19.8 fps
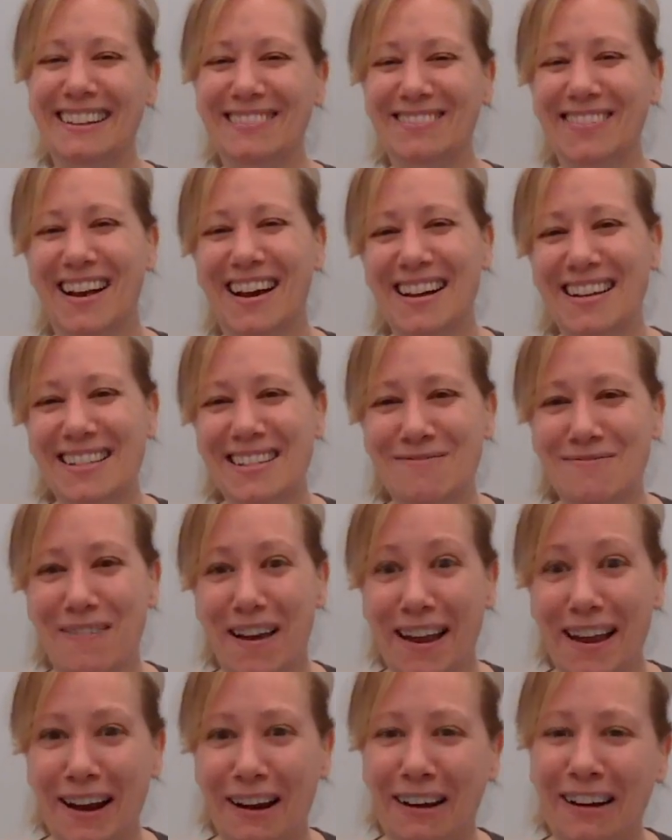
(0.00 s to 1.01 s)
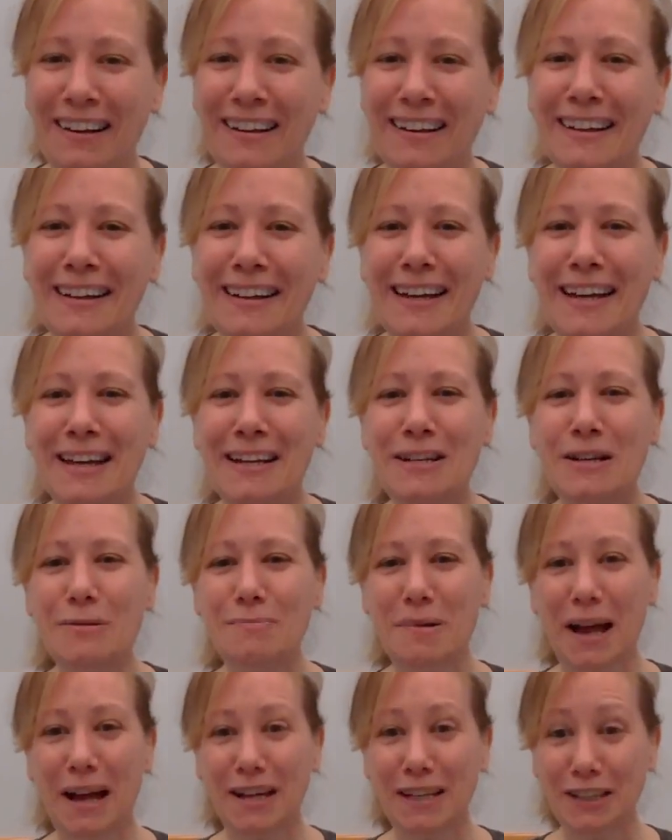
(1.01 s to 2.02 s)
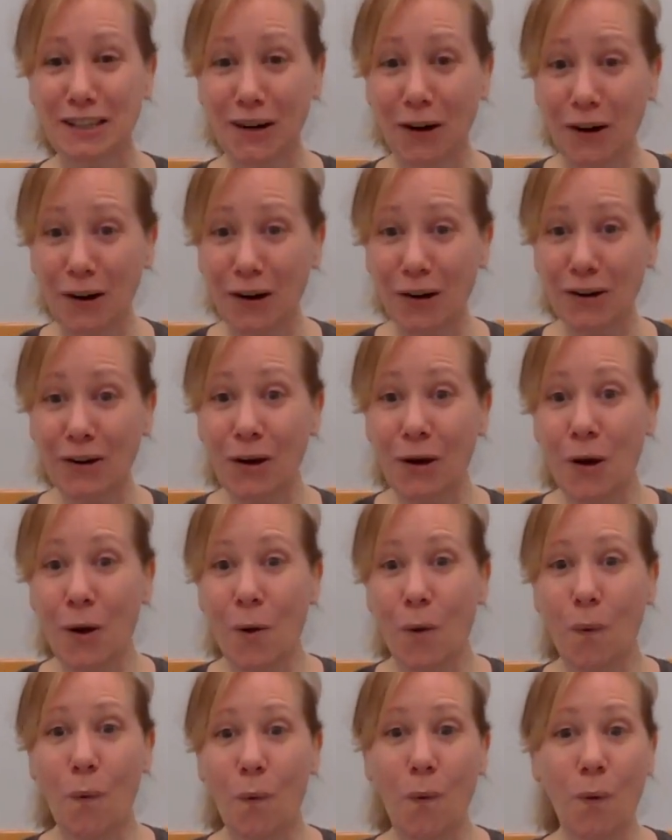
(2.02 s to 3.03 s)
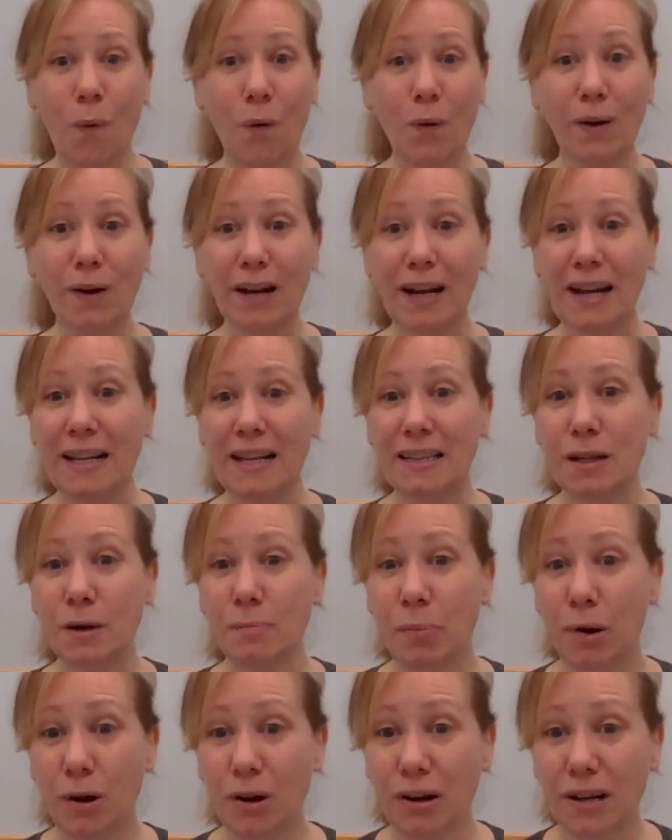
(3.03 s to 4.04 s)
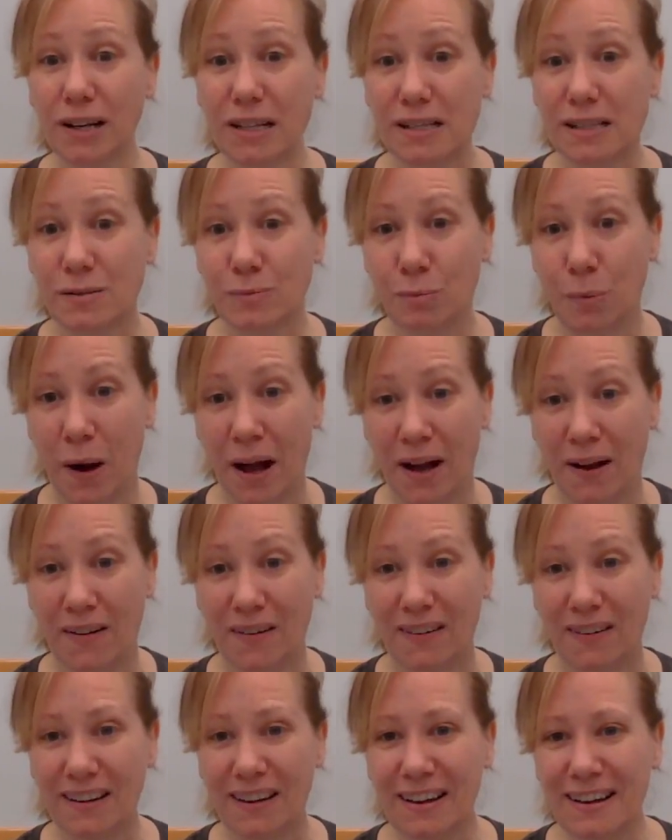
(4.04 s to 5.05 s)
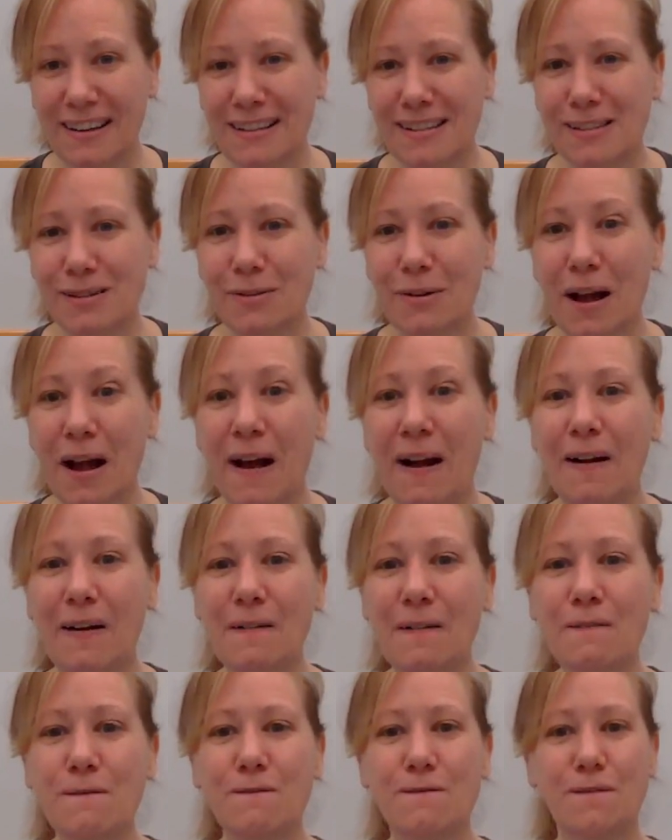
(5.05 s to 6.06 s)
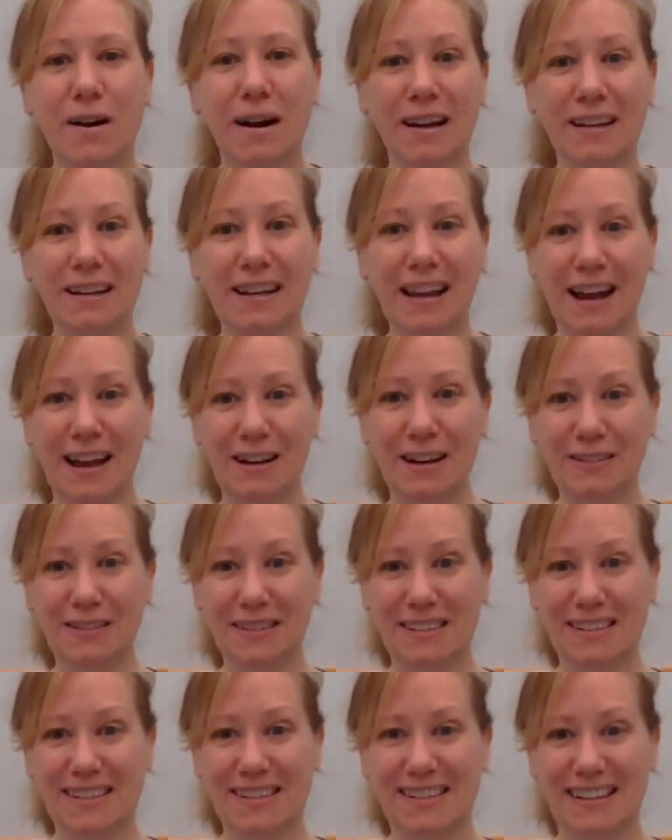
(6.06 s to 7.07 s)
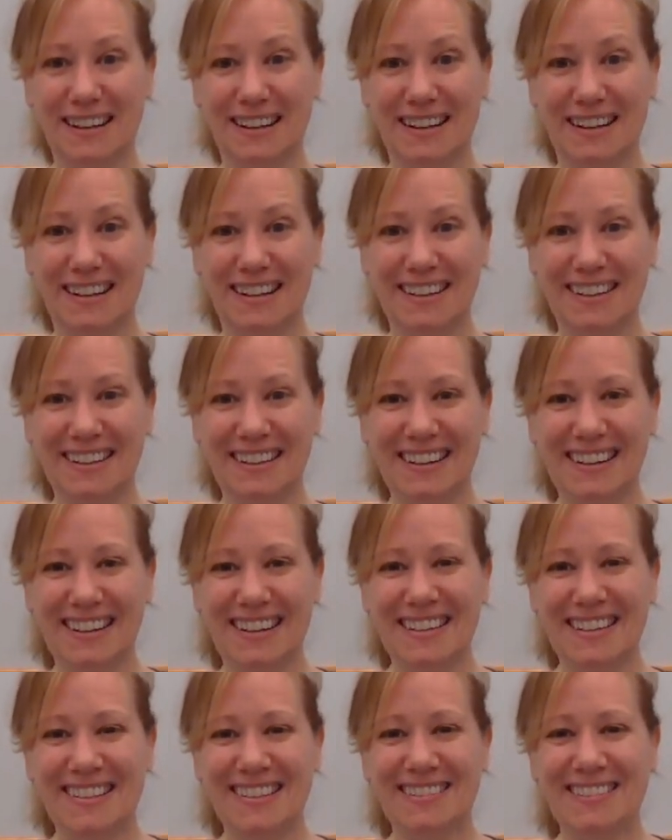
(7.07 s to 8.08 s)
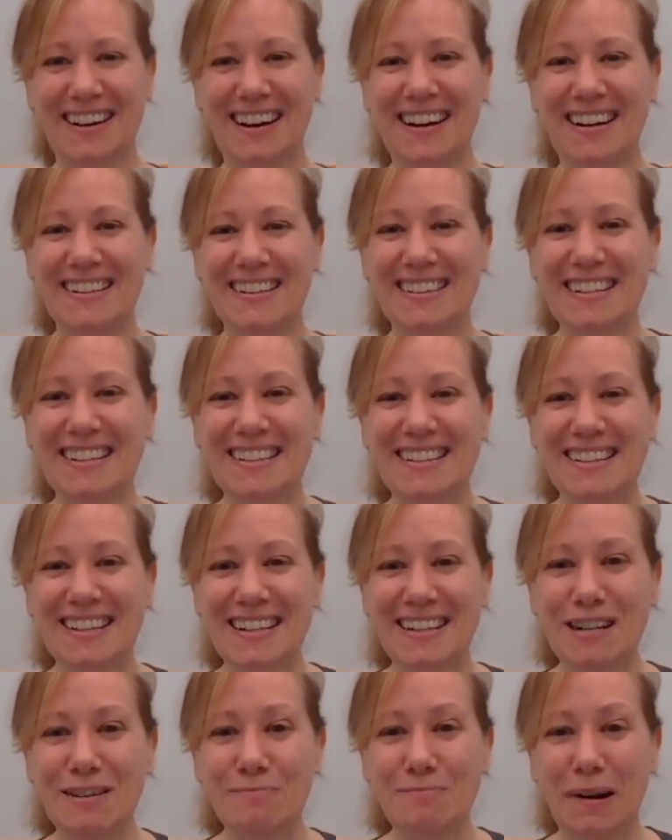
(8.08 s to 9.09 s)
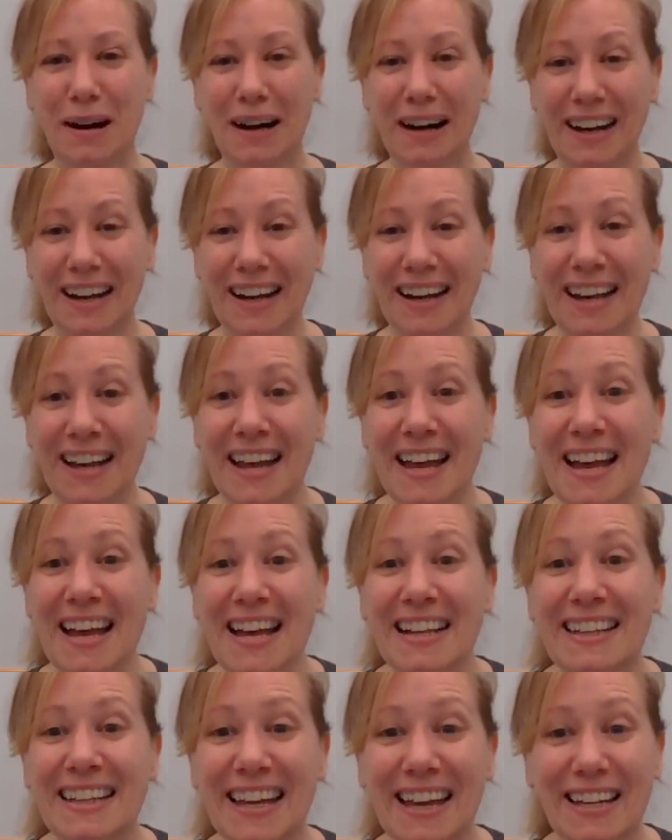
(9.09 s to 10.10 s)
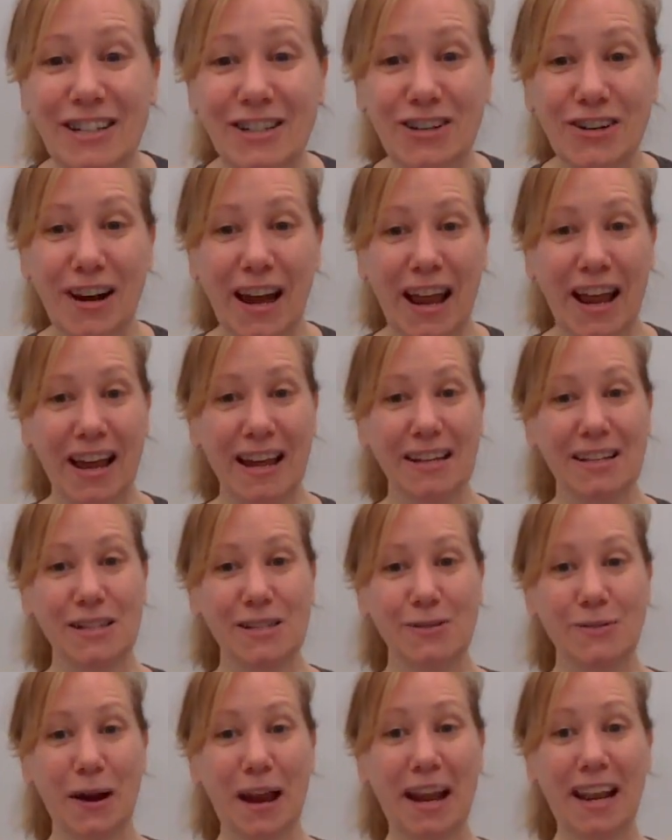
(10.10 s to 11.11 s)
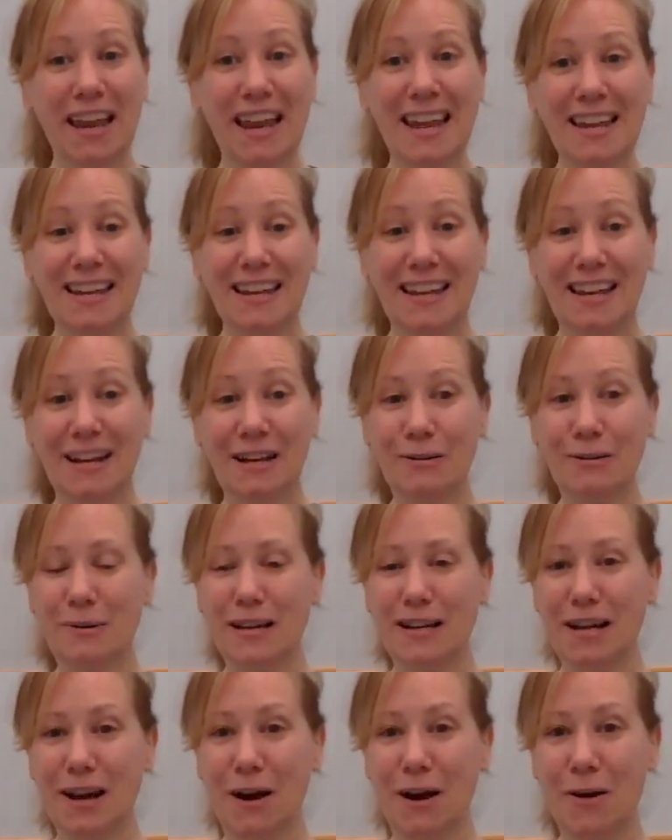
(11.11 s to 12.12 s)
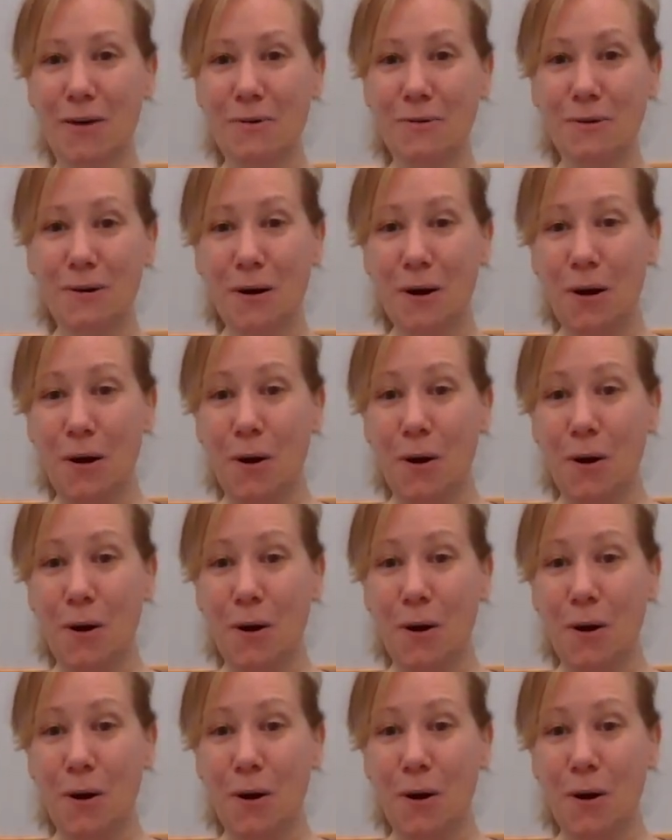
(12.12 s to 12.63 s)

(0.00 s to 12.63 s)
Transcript: flies in my hair, in your backyard or in the park as well. So have fun outside. So as I say goodbye, get your hands ready. Here we go.